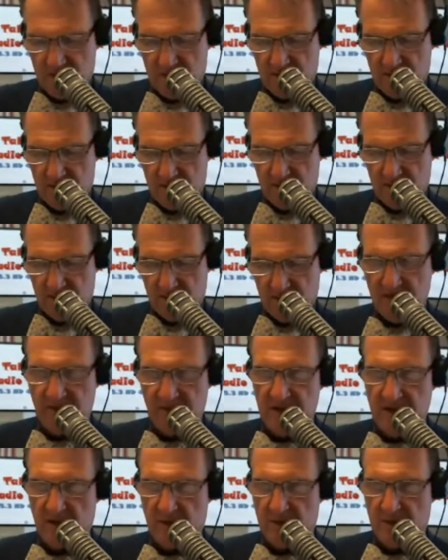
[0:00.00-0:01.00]

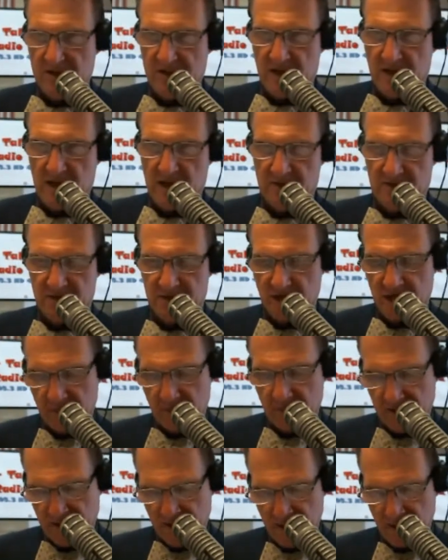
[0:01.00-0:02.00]
living, older style of
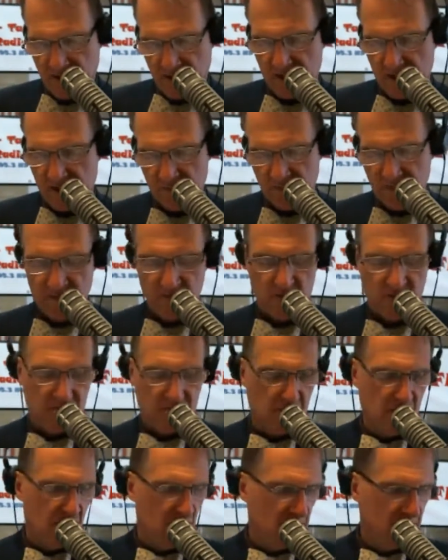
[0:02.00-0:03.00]
shopping, and getting together with
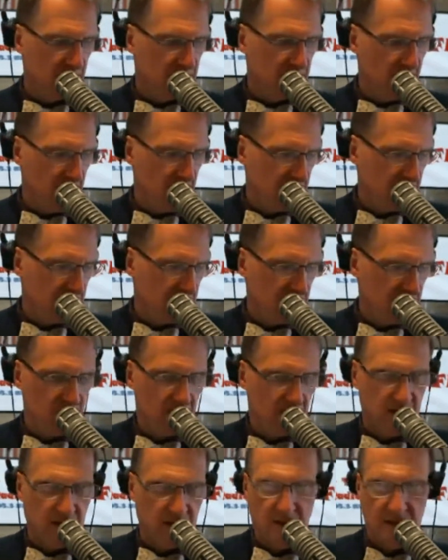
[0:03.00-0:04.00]
people at malls that
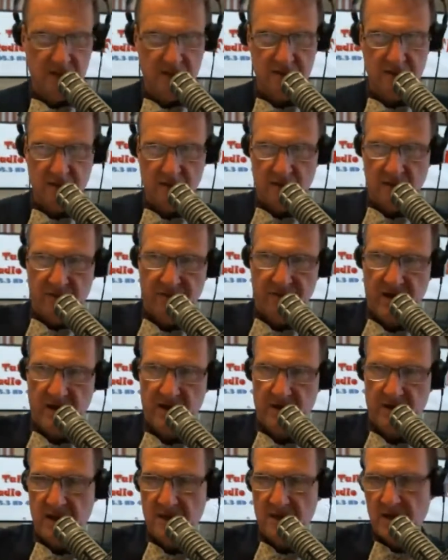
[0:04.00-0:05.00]
has
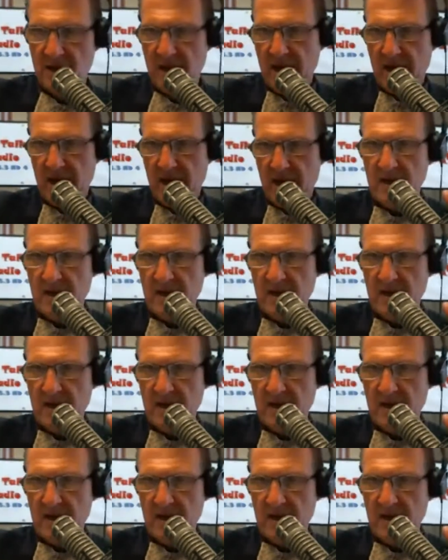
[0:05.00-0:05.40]
faded.